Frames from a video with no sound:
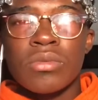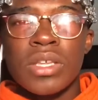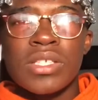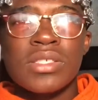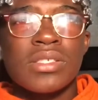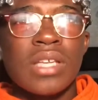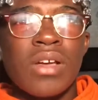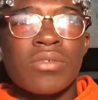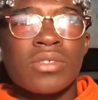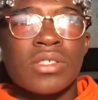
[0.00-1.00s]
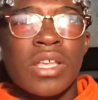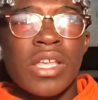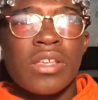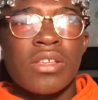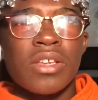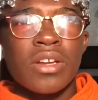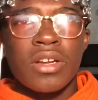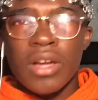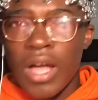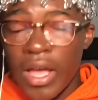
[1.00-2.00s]
this sounds like you're
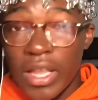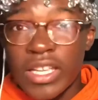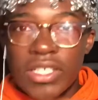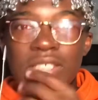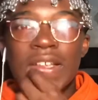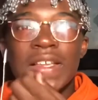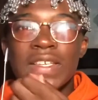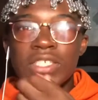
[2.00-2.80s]
high. Like she said,